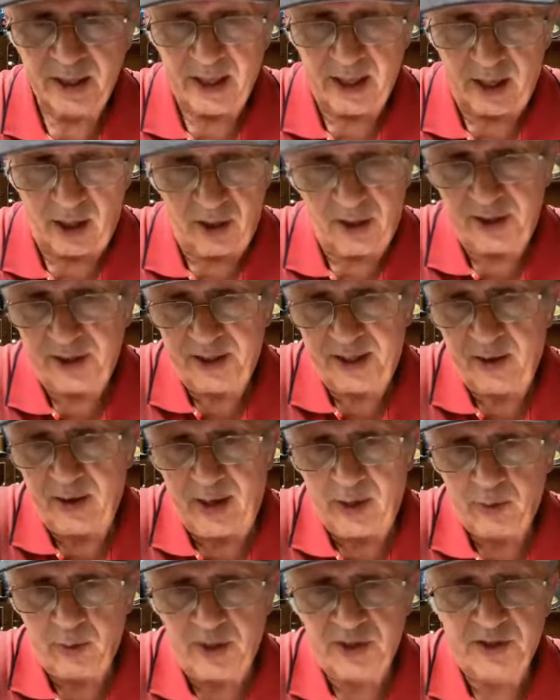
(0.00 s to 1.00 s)
Only the
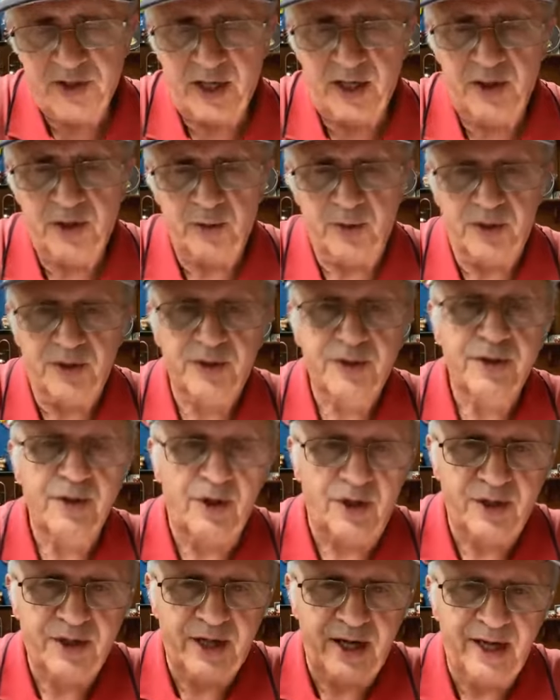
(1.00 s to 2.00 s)
great ones can do it.
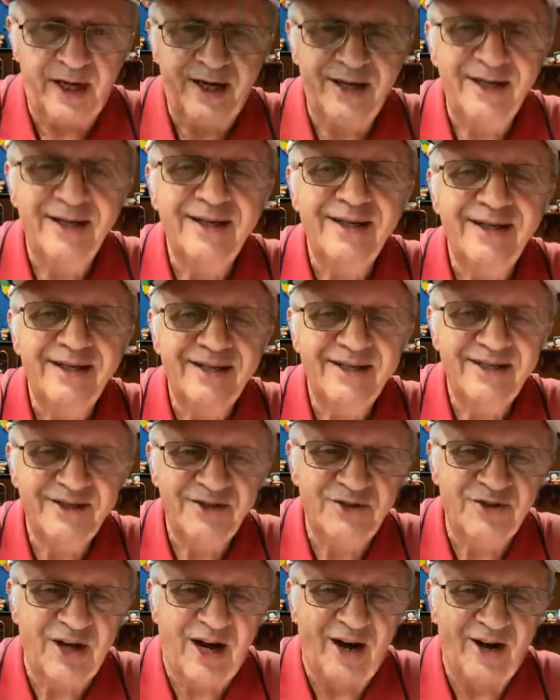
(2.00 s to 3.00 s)
Okay,
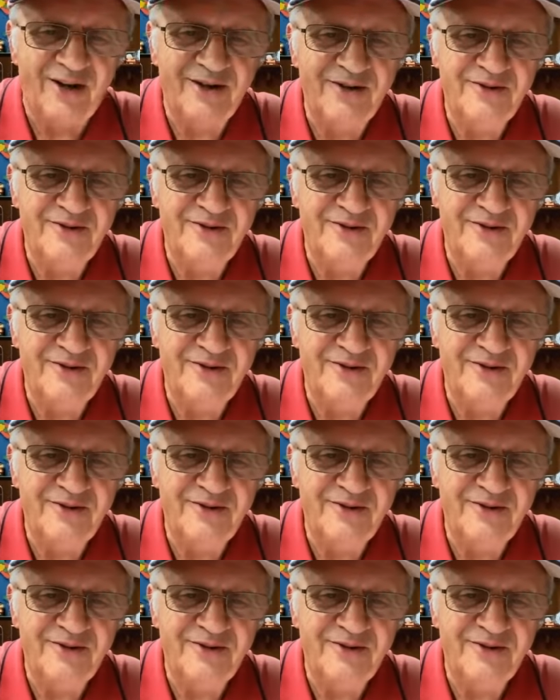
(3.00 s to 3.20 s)
ciao.